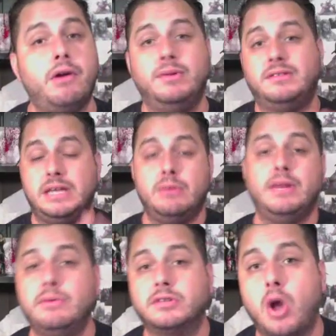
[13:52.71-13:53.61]
We see what
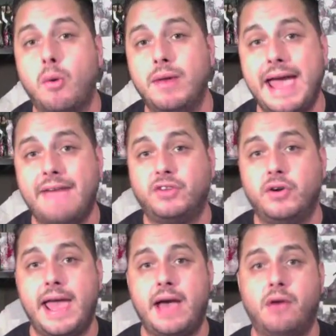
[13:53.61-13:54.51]
he was going after
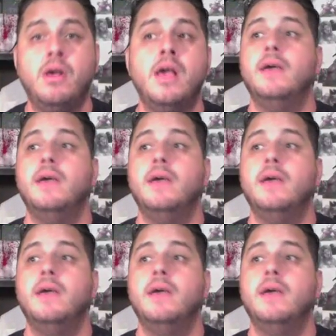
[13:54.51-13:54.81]
now.